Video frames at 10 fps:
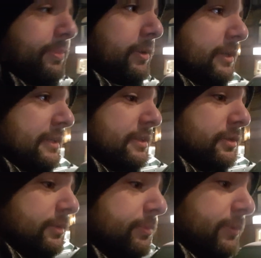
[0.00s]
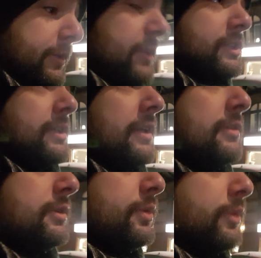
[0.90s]
put it into production,
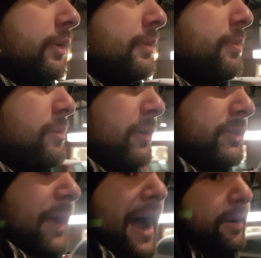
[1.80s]
and you want to